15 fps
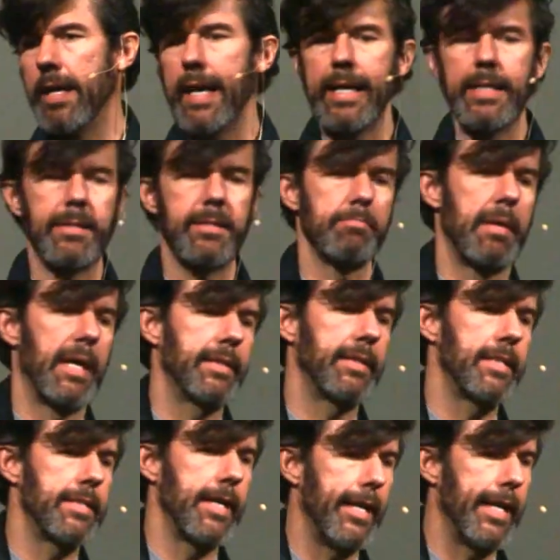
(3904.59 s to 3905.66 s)
And Marty
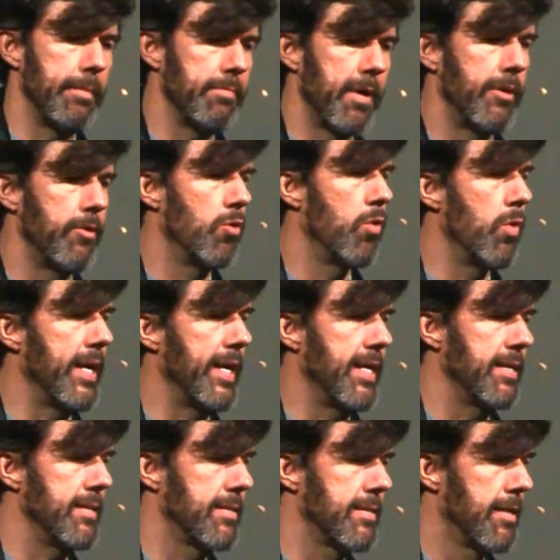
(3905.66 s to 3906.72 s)
Seligman, who
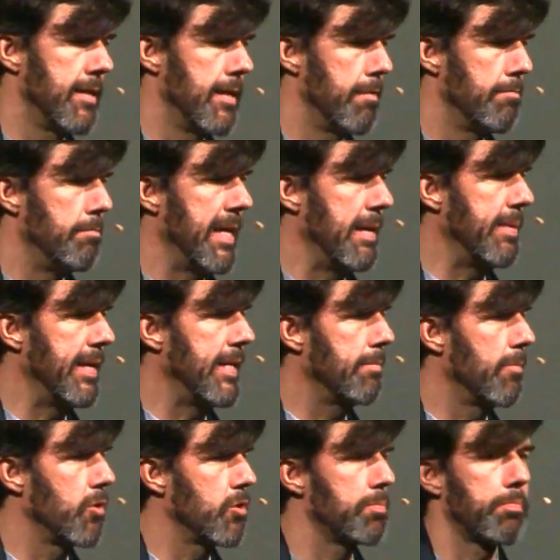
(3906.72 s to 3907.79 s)
is maybe the
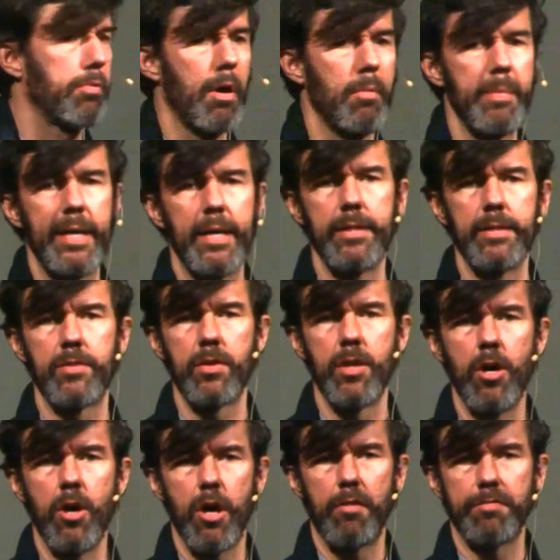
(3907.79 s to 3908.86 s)
most prominent
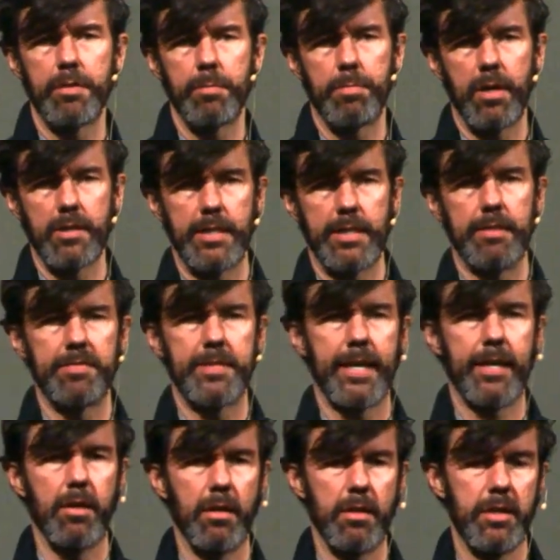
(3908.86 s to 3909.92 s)
of the positive
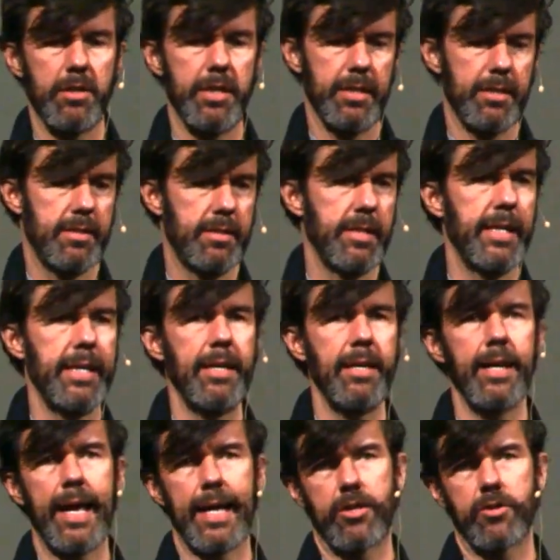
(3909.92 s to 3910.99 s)
psychologists, he
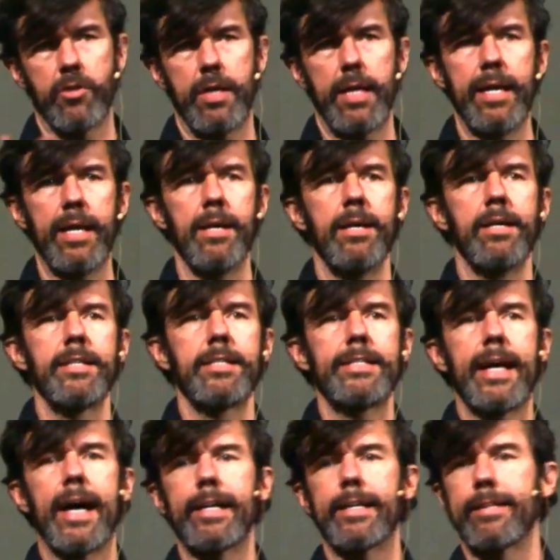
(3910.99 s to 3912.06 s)
actually
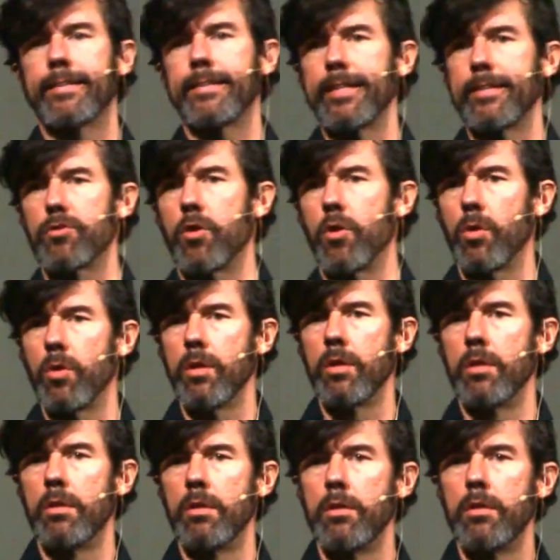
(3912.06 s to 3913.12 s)
started this whole
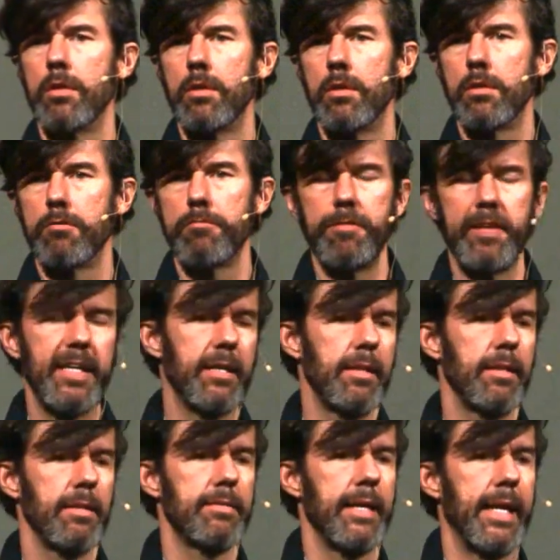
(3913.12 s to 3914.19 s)

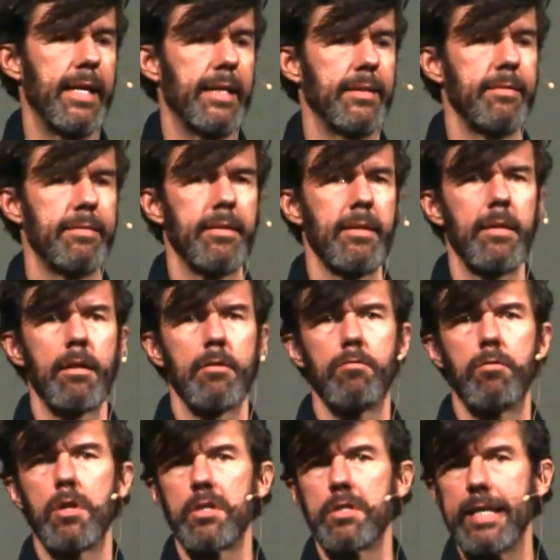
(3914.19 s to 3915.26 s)
field and
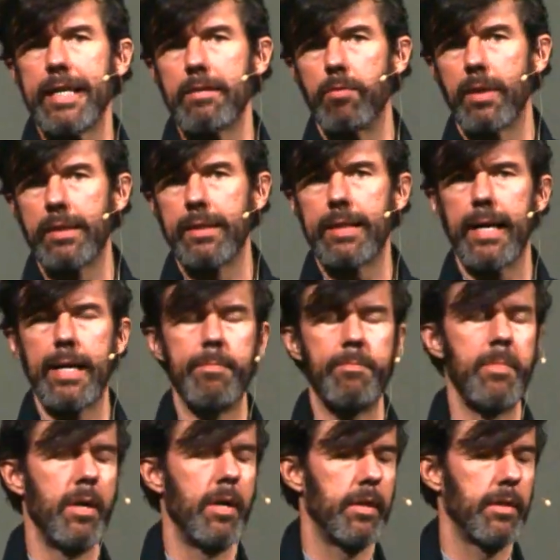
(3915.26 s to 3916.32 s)
was at one
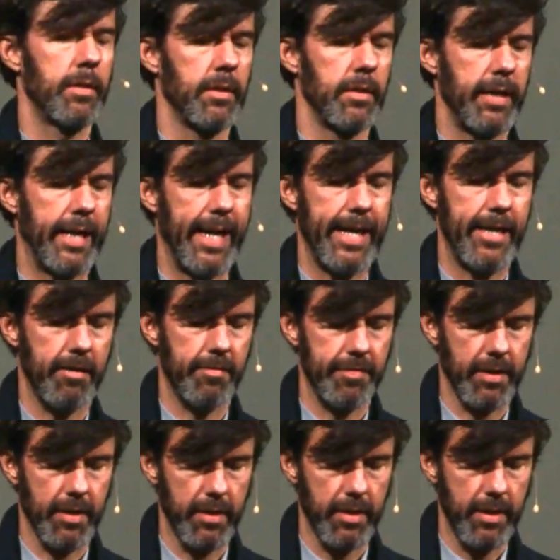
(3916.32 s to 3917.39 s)
time the head of
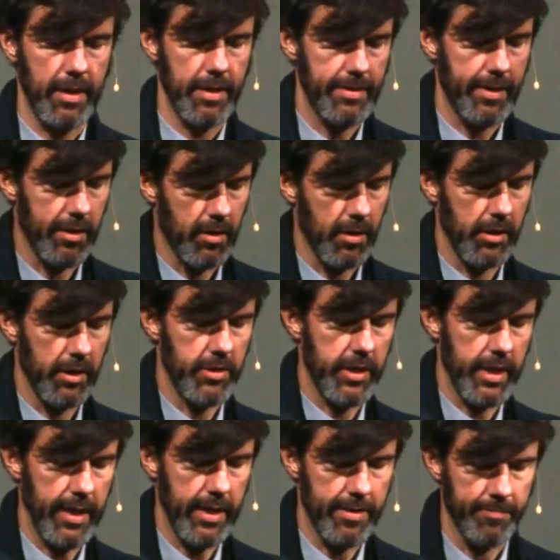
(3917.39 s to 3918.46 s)
the
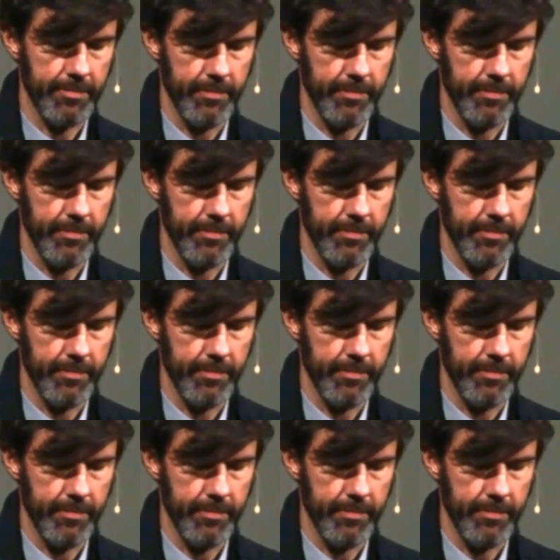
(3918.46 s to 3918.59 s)
psychology